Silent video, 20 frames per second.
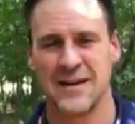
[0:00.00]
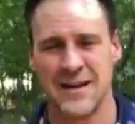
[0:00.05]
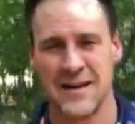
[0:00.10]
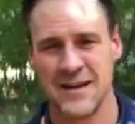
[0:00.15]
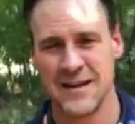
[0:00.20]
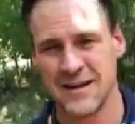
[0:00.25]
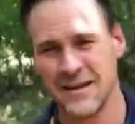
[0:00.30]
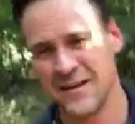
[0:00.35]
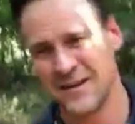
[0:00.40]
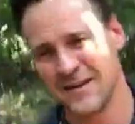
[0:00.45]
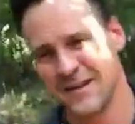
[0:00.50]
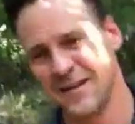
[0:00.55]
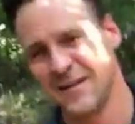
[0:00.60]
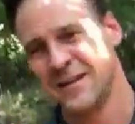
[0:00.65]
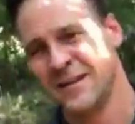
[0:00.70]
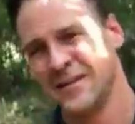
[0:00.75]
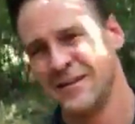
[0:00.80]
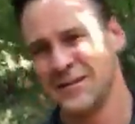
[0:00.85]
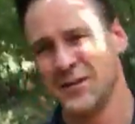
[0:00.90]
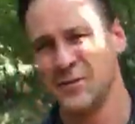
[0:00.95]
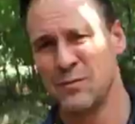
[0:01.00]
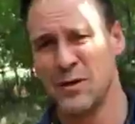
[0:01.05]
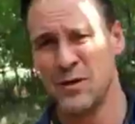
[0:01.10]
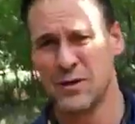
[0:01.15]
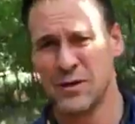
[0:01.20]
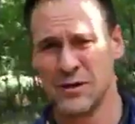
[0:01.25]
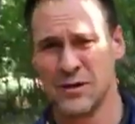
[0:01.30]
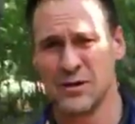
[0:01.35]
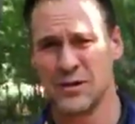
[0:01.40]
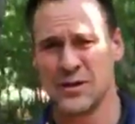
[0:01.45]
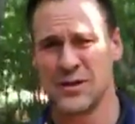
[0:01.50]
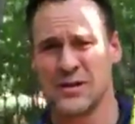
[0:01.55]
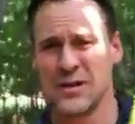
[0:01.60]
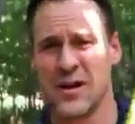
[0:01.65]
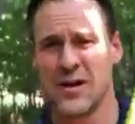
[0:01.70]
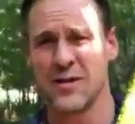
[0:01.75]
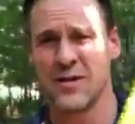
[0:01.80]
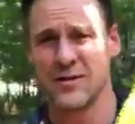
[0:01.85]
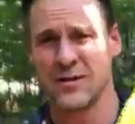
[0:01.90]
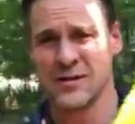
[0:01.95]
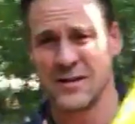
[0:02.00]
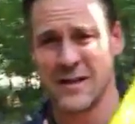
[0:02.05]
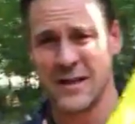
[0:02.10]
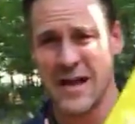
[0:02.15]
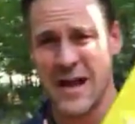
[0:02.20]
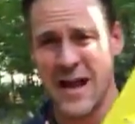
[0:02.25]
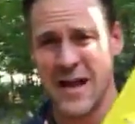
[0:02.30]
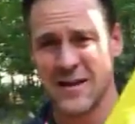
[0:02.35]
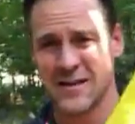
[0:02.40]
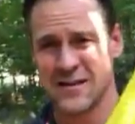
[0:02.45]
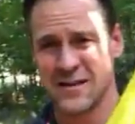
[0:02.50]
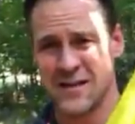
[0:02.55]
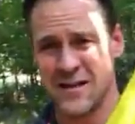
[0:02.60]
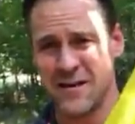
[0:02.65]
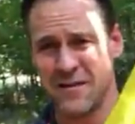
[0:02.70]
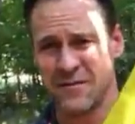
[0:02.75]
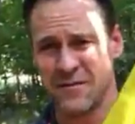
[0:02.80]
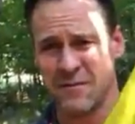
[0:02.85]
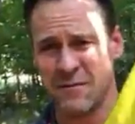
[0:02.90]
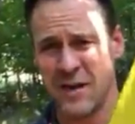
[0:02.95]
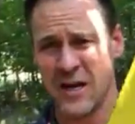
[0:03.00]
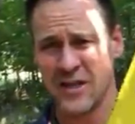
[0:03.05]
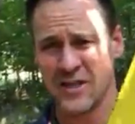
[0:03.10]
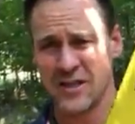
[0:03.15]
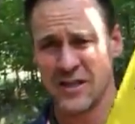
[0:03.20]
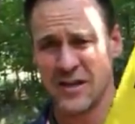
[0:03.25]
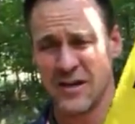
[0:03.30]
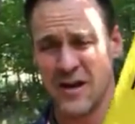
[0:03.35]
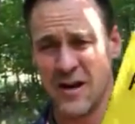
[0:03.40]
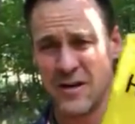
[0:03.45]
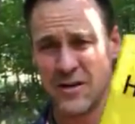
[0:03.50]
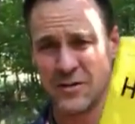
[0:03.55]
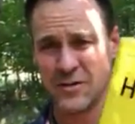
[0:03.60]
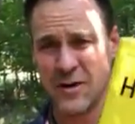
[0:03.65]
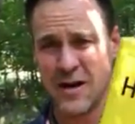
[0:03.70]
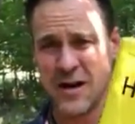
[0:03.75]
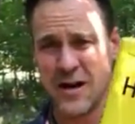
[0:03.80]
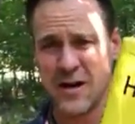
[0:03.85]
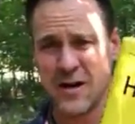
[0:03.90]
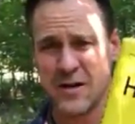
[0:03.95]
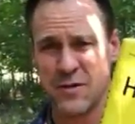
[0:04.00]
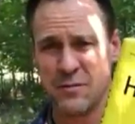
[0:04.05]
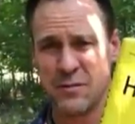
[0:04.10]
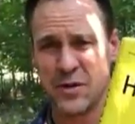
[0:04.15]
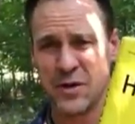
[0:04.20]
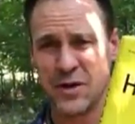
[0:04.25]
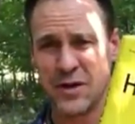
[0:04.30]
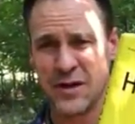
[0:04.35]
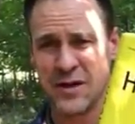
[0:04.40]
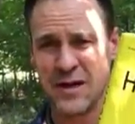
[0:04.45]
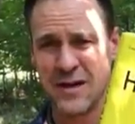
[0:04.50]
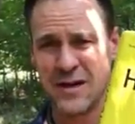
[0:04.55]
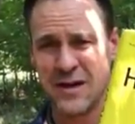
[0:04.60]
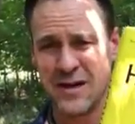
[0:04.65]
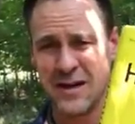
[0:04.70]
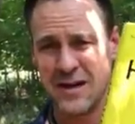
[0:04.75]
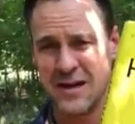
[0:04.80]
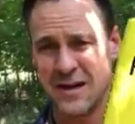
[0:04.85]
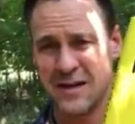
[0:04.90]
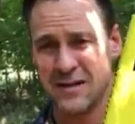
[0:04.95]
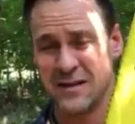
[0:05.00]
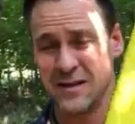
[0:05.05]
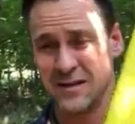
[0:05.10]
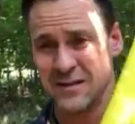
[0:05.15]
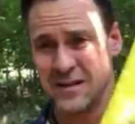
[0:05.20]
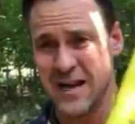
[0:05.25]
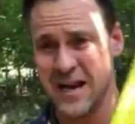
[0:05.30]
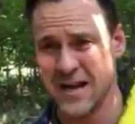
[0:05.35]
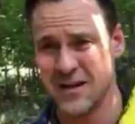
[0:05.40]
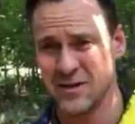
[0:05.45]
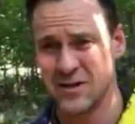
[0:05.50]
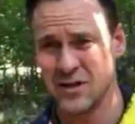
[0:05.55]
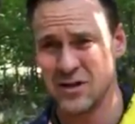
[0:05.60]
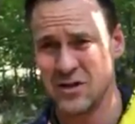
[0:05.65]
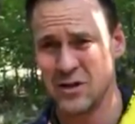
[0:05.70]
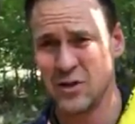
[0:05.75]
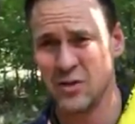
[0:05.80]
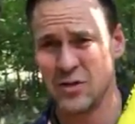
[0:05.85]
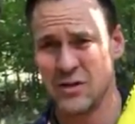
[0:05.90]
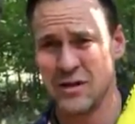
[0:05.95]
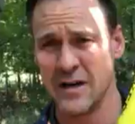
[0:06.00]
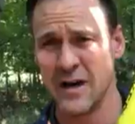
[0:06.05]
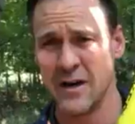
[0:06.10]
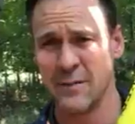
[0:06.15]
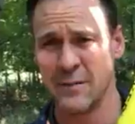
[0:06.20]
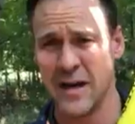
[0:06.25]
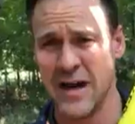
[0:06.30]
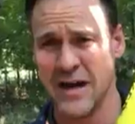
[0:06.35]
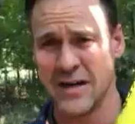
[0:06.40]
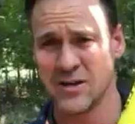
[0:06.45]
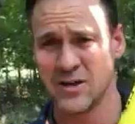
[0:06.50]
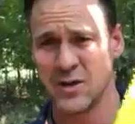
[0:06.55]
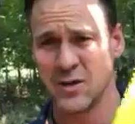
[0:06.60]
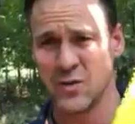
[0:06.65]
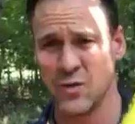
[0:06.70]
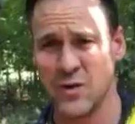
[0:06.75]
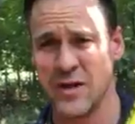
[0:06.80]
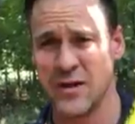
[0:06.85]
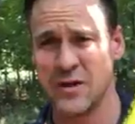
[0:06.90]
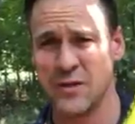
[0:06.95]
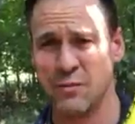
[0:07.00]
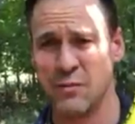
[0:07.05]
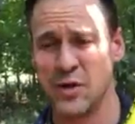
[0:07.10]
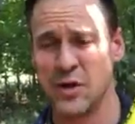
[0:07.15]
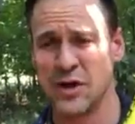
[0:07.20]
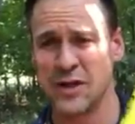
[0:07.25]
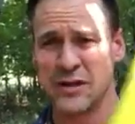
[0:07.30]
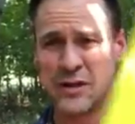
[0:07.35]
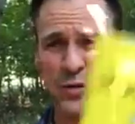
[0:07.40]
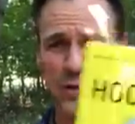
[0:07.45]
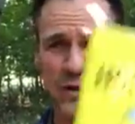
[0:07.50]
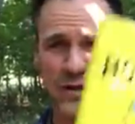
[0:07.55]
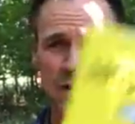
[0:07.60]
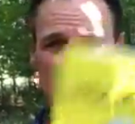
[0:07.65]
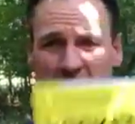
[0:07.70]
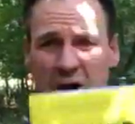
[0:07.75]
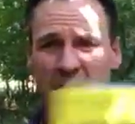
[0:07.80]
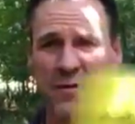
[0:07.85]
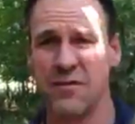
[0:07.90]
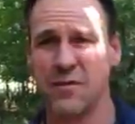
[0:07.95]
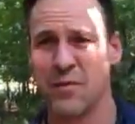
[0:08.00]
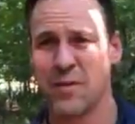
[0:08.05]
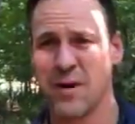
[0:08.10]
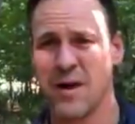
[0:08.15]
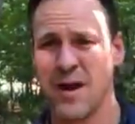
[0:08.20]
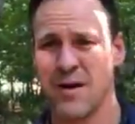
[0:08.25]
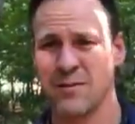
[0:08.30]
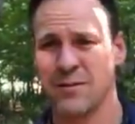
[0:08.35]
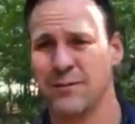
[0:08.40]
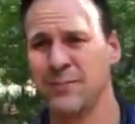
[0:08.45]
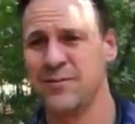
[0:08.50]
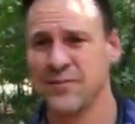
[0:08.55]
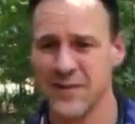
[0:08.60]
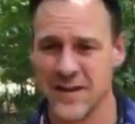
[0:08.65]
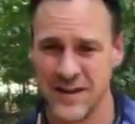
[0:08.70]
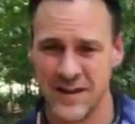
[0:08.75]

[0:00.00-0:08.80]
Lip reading: And don't be one of those suckers that has the information and knowledge right here in the book and then is actually too dumb to actually read the book that would have solved the problem.